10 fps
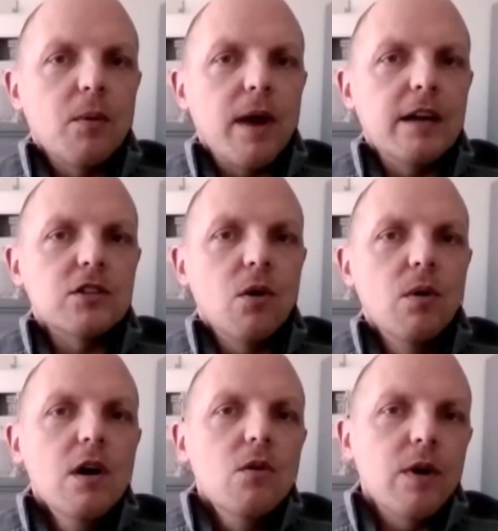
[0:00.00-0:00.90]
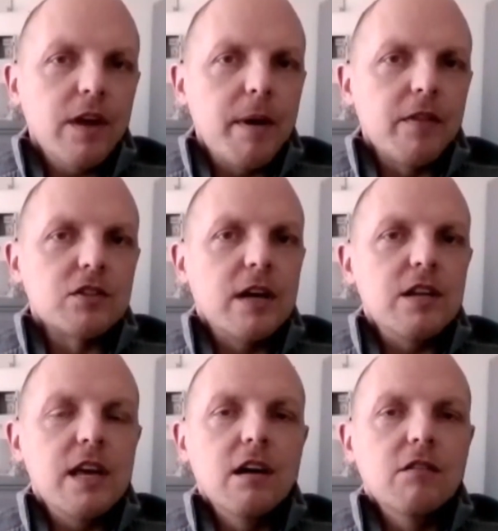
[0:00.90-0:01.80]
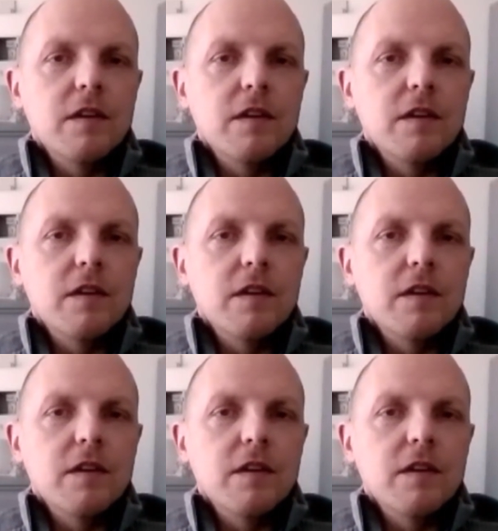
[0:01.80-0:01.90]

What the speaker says: Okay, so we think about this idea of,